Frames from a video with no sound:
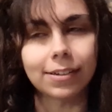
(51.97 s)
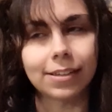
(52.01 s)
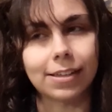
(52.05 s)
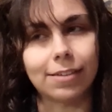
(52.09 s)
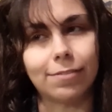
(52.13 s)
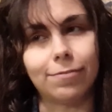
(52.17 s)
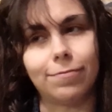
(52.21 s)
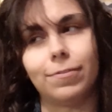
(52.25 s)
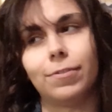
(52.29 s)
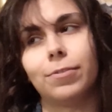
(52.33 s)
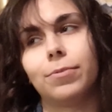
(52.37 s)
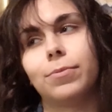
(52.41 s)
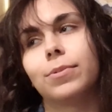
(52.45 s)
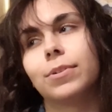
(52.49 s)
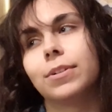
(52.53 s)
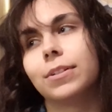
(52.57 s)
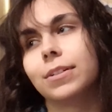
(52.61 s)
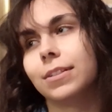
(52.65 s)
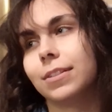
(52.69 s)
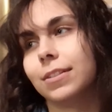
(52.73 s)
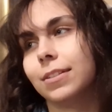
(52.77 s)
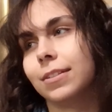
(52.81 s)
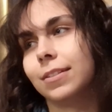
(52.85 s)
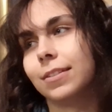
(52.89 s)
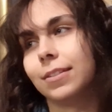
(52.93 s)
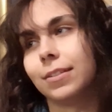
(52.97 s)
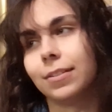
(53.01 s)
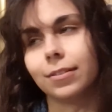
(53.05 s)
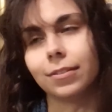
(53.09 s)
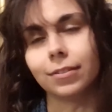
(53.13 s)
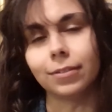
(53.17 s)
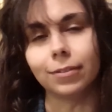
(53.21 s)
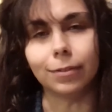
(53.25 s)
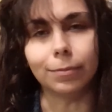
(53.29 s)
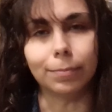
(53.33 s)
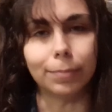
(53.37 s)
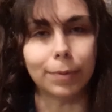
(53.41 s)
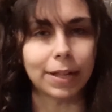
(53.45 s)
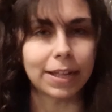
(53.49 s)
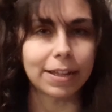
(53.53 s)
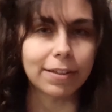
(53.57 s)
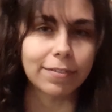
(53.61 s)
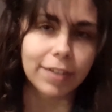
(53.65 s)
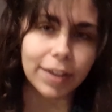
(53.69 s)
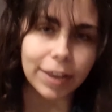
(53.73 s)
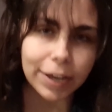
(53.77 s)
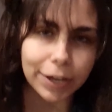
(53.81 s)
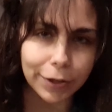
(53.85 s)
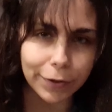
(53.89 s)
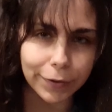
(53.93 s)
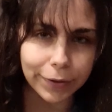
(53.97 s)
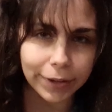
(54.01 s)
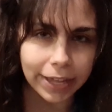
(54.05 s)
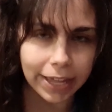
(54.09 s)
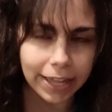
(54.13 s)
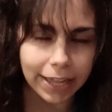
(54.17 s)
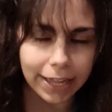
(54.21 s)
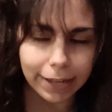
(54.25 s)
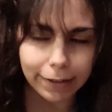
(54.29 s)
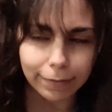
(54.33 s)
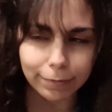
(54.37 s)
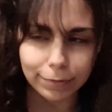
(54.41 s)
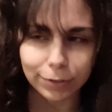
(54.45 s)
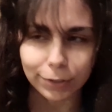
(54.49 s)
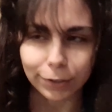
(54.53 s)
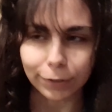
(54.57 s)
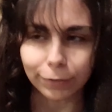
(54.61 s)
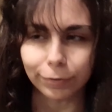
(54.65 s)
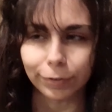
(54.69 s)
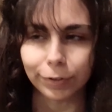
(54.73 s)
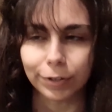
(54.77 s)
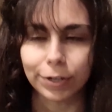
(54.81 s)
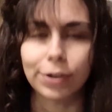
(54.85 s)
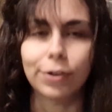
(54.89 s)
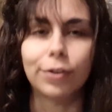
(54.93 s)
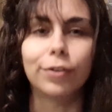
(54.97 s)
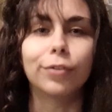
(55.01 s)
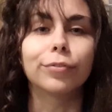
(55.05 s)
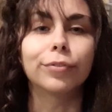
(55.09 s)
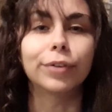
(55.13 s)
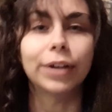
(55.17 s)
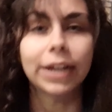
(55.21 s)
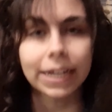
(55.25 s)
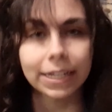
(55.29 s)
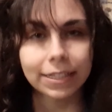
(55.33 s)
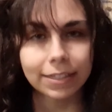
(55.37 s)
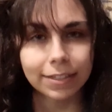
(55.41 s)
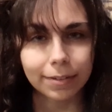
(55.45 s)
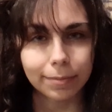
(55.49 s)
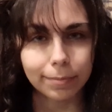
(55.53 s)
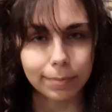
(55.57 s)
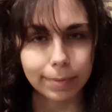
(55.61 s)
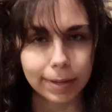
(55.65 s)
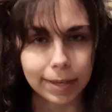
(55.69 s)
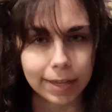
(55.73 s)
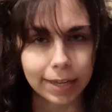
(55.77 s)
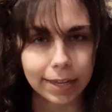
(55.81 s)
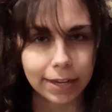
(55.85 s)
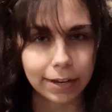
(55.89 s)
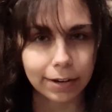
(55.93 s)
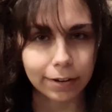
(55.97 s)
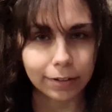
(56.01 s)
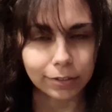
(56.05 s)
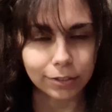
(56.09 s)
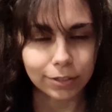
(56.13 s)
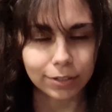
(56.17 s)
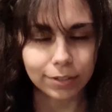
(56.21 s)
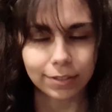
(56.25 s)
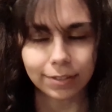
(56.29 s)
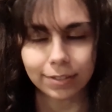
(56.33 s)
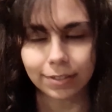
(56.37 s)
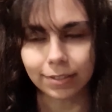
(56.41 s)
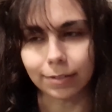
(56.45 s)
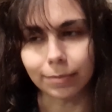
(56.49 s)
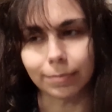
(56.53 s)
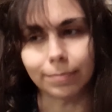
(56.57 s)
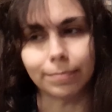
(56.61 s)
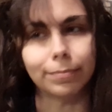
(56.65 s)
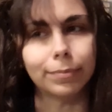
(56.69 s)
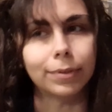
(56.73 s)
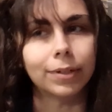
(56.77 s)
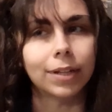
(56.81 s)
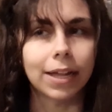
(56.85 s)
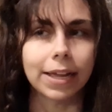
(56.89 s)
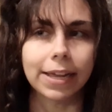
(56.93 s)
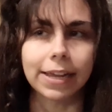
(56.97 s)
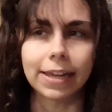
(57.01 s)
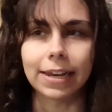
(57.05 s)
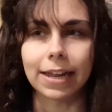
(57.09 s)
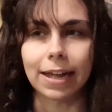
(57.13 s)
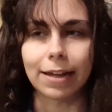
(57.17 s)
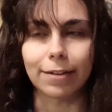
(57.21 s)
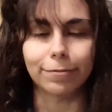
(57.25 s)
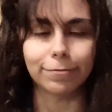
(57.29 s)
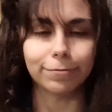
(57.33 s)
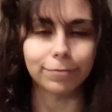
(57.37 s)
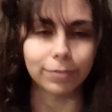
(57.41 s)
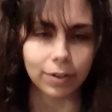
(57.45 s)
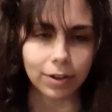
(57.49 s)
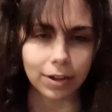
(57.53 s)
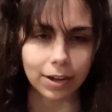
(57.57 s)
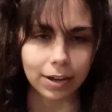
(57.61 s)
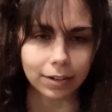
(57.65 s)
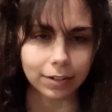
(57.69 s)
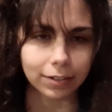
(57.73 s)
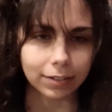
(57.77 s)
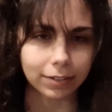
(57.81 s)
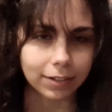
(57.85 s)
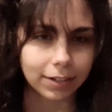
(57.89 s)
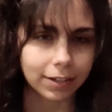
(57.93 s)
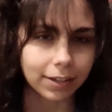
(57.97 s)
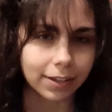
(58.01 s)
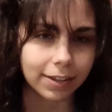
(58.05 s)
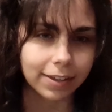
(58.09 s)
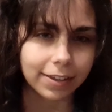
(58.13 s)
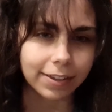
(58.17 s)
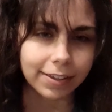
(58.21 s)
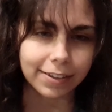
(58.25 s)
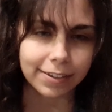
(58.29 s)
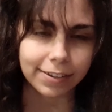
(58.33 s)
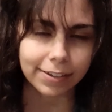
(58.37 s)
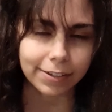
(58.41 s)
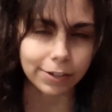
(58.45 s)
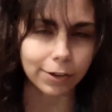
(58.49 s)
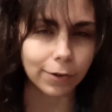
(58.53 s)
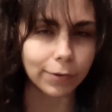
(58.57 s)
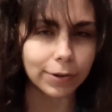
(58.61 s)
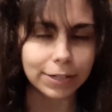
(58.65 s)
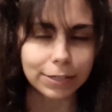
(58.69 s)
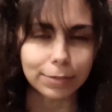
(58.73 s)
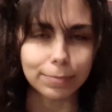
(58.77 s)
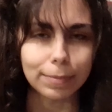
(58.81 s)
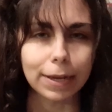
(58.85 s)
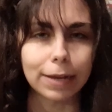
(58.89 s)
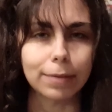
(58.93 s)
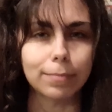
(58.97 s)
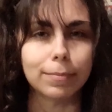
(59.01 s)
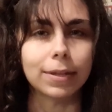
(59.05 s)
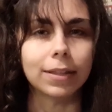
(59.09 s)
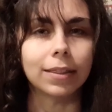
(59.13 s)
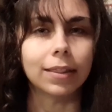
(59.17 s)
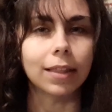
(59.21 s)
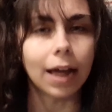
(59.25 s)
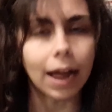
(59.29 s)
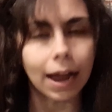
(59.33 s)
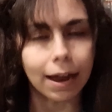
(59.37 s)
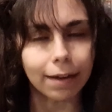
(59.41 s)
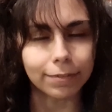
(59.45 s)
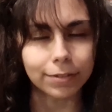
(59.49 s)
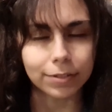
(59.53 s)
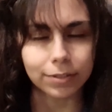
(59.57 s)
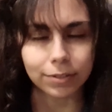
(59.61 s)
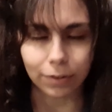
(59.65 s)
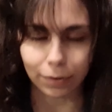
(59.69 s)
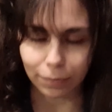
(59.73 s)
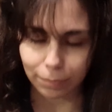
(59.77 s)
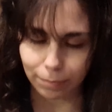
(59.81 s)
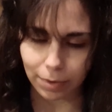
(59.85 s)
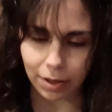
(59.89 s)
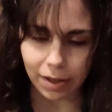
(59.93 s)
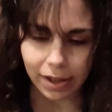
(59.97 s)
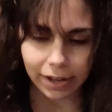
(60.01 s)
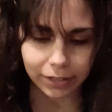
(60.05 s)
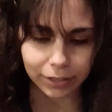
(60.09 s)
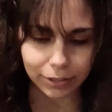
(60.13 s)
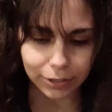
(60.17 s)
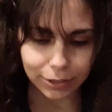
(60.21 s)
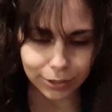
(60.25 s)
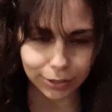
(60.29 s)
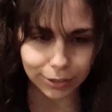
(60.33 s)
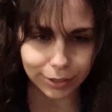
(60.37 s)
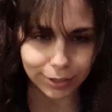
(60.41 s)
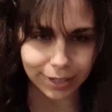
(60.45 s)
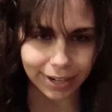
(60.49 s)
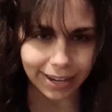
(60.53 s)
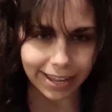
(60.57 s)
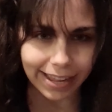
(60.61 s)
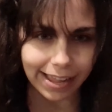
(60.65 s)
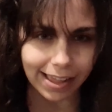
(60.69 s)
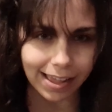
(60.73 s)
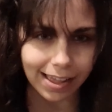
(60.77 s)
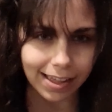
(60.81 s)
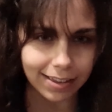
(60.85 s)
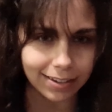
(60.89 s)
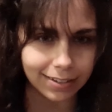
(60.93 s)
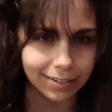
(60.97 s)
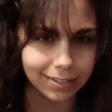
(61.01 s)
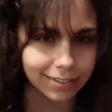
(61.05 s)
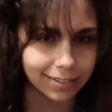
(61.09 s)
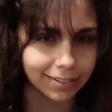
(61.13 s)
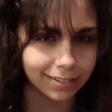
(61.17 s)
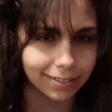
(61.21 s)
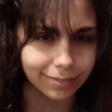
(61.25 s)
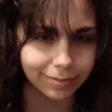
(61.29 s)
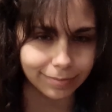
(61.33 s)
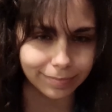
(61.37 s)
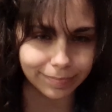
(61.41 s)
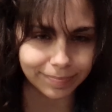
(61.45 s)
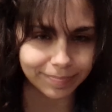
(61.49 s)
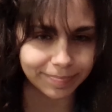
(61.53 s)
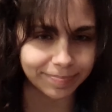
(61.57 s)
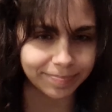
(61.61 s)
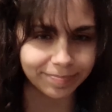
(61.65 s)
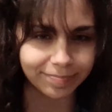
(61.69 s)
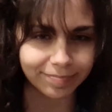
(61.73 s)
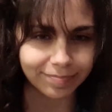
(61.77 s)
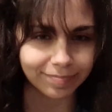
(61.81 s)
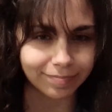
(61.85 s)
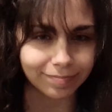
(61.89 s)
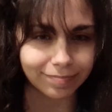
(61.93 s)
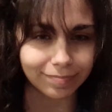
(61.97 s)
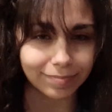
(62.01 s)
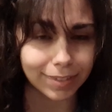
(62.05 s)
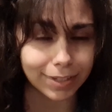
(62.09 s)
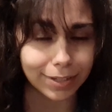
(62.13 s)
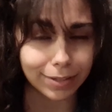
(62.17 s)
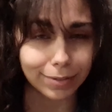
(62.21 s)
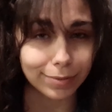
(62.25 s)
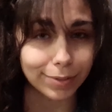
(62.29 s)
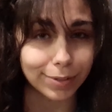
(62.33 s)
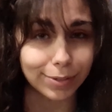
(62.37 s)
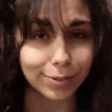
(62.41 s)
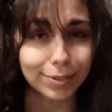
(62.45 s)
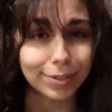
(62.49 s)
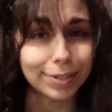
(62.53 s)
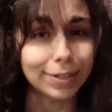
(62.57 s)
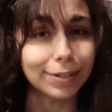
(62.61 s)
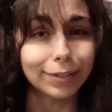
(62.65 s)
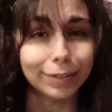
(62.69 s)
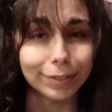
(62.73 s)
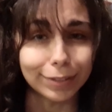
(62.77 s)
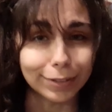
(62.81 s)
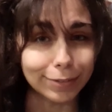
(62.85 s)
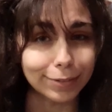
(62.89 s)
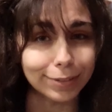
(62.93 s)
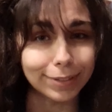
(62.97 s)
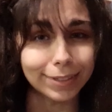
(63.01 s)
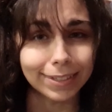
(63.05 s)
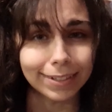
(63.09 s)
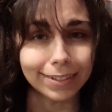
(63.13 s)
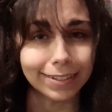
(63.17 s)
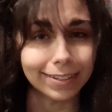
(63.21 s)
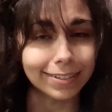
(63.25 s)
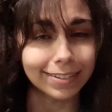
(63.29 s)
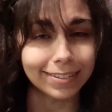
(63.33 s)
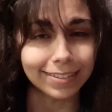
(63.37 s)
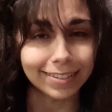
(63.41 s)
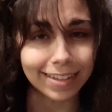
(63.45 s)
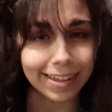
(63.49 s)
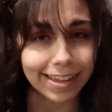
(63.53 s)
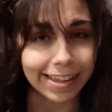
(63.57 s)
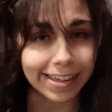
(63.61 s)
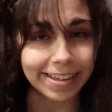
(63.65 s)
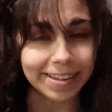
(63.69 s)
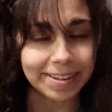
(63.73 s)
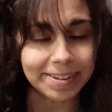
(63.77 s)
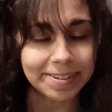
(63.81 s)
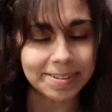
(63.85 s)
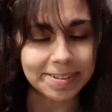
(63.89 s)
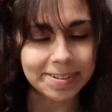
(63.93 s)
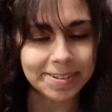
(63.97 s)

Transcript: if it was to play video games or for you to read to me or just to play and have fun. You always made me laugh so much and you you still do to this day.